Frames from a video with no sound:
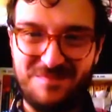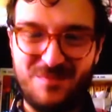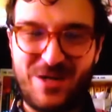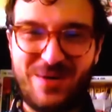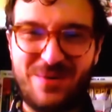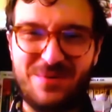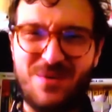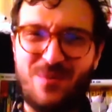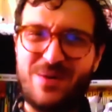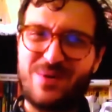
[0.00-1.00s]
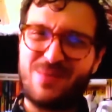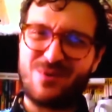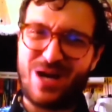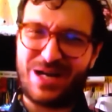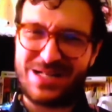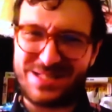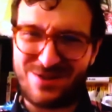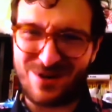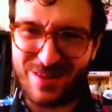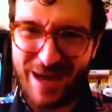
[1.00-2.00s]
We don't go. No, we're not going to
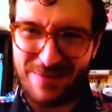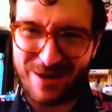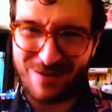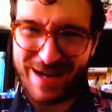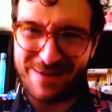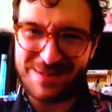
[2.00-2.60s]
circle that one around,